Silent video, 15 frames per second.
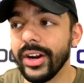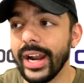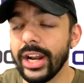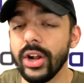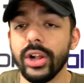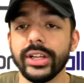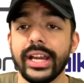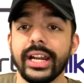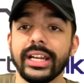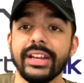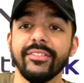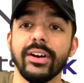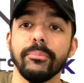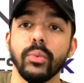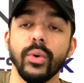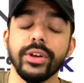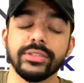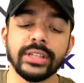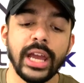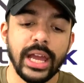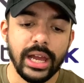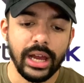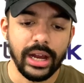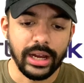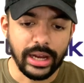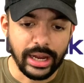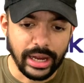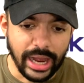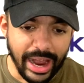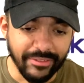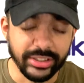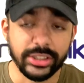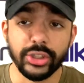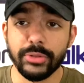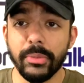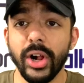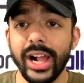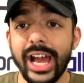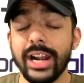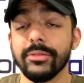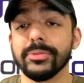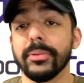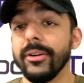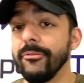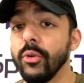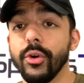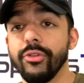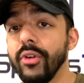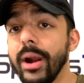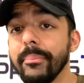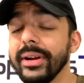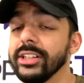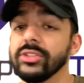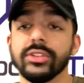And all you had to give up was, obviously, Jamal Adams, but a fourth-round pick.